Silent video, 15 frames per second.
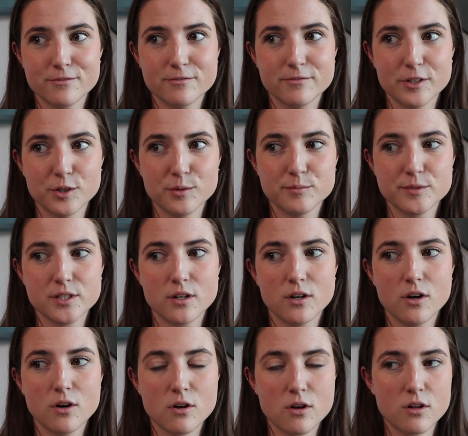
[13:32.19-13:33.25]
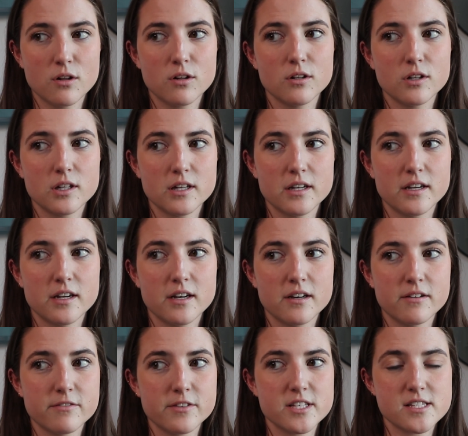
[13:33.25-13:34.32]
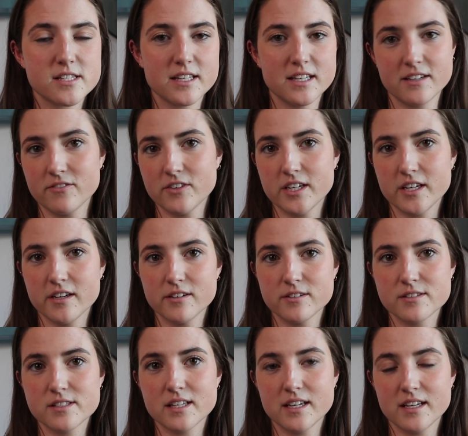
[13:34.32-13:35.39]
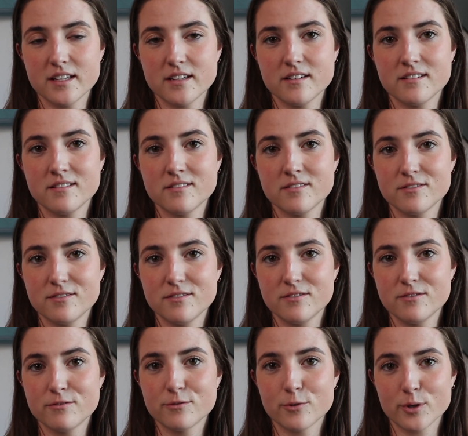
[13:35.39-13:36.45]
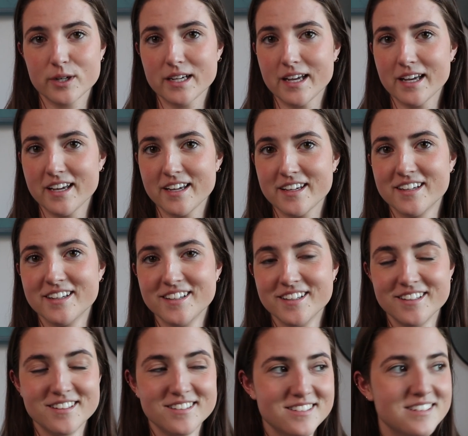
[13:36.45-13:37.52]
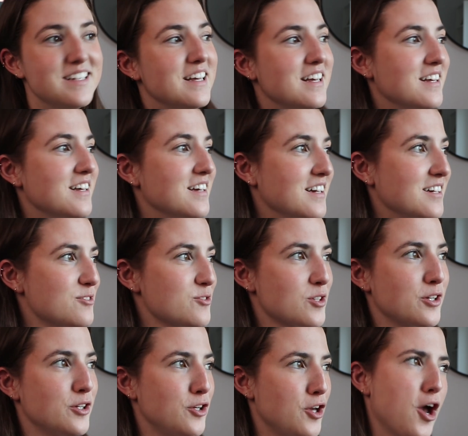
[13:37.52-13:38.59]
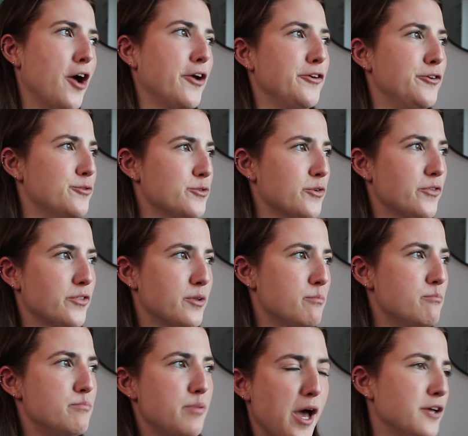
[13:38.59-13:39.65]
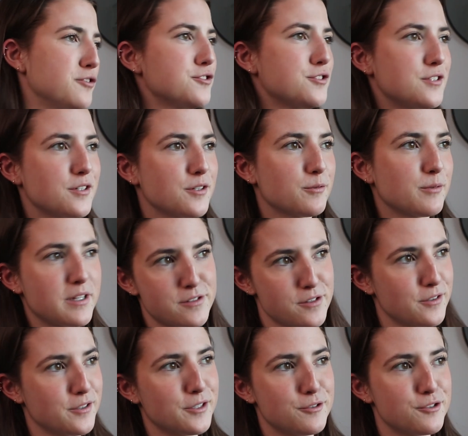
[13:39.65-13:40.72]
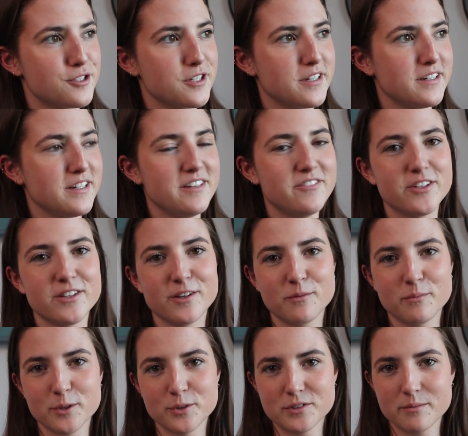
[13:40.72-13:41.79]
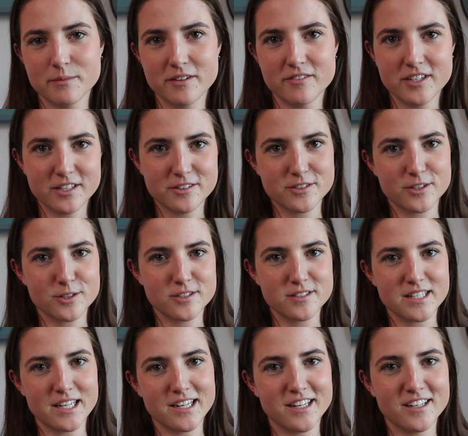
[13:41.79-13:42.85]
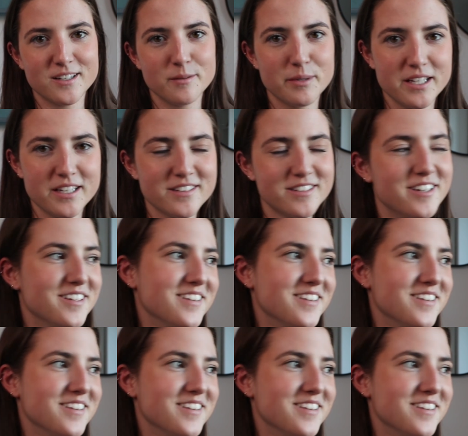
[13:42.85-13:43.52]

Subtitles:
filmed all of the skiing videos in 4K. I was like, yeah, I use the best resolution, even though most of my videos are just 1080p.